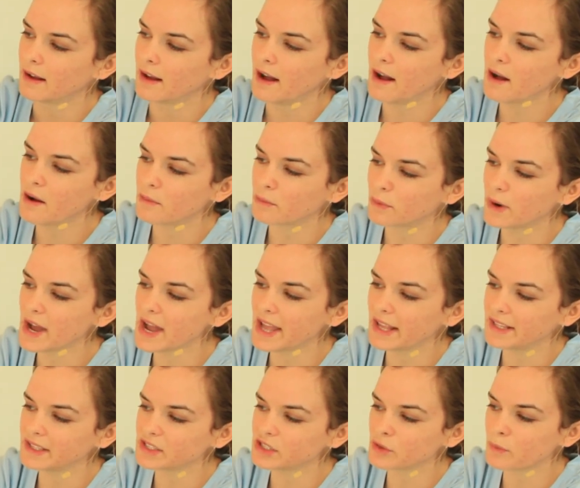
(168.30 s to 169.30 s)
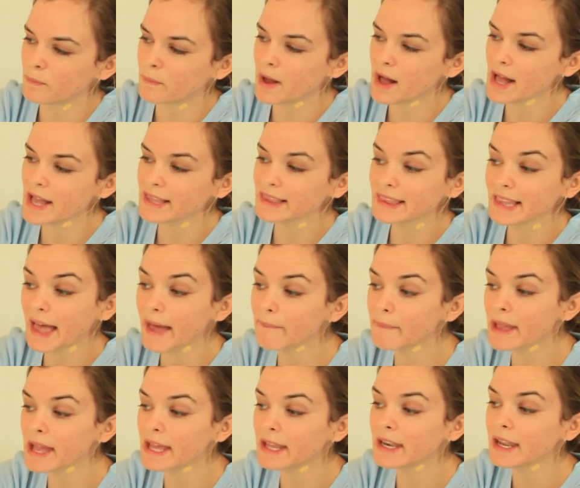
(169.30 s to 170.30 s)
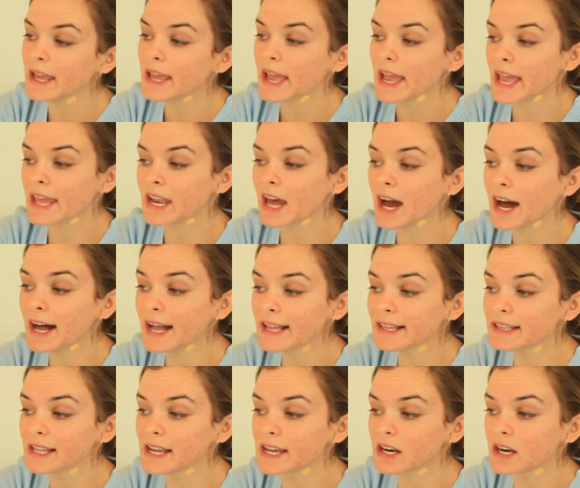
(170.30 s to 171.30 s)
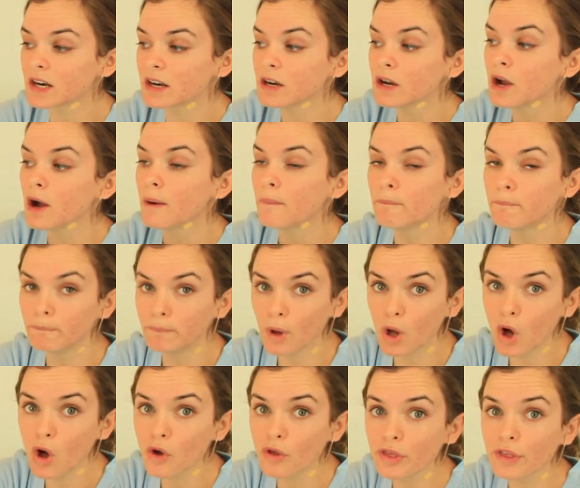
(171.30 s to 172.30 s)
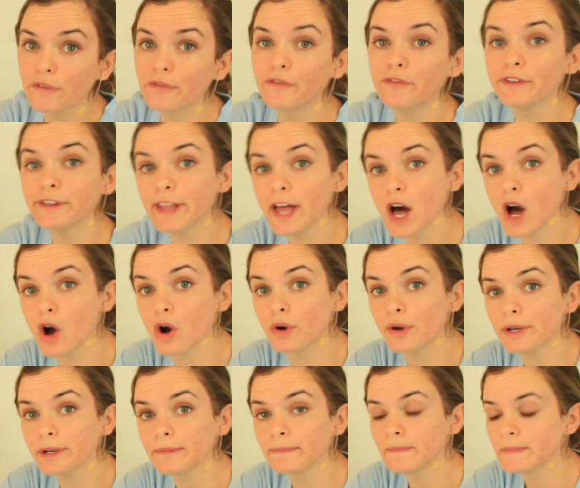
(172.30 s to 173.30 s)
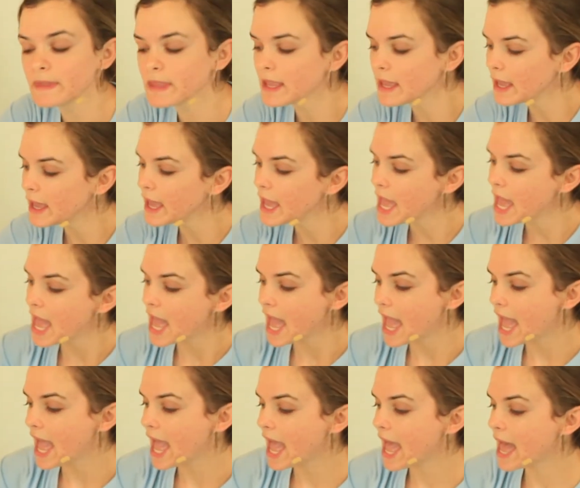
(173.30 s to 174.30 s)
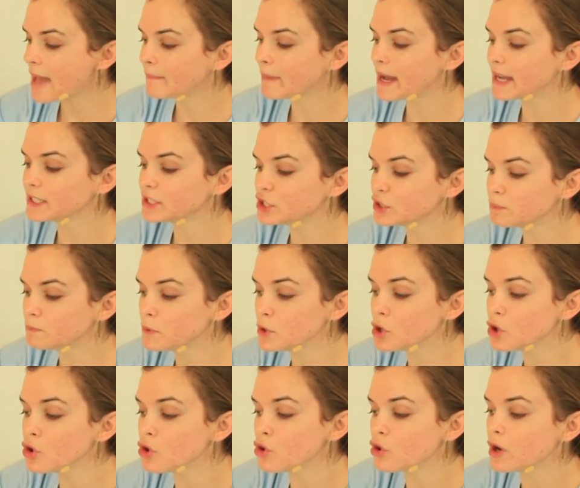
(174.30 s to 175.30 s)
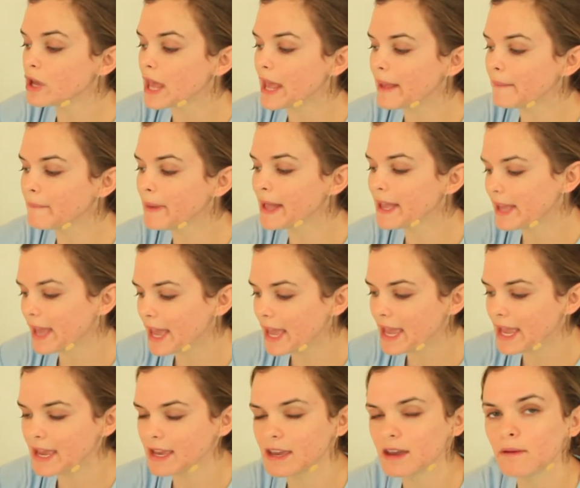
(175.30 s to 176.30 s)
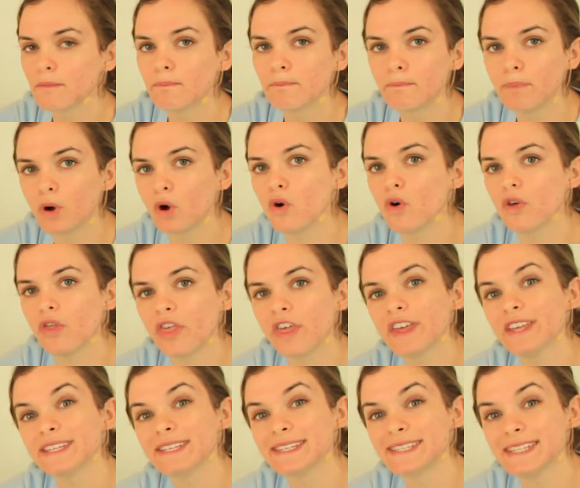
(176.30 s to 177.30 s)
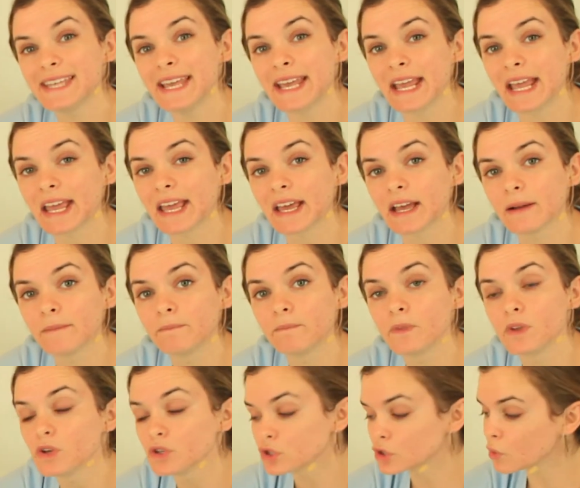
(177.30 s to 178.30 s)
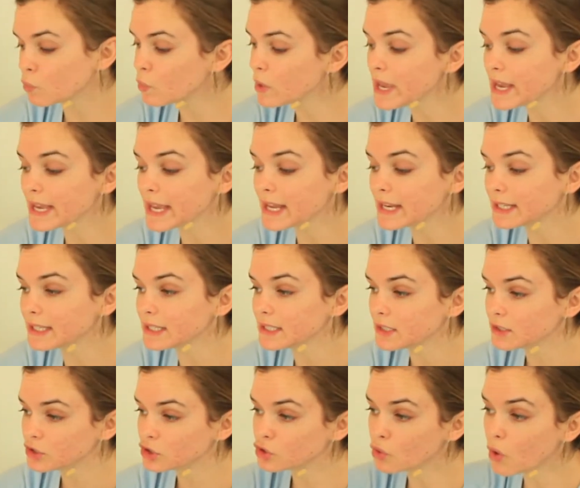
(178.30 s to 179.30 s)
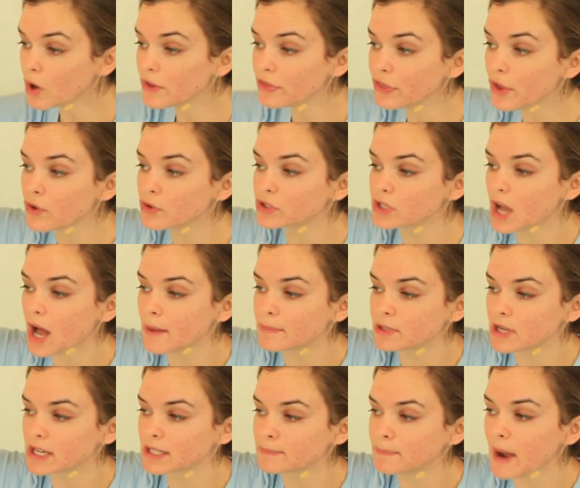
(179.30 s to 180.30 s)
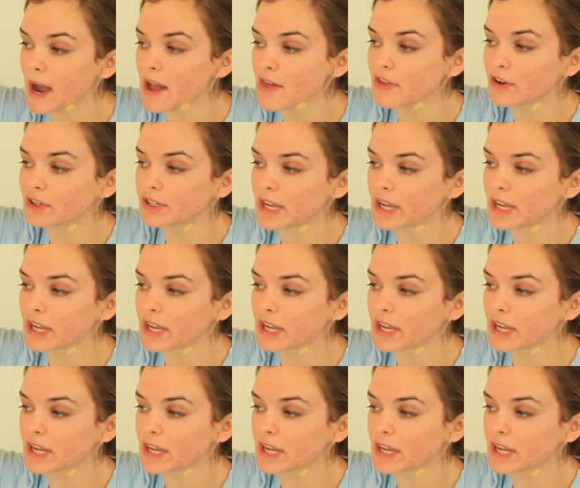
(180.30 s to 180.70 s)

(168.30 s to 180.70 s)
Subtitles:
All right, so my lemon and highlighter both float, and my spoon and my egg both sink. So we can sort those objects by their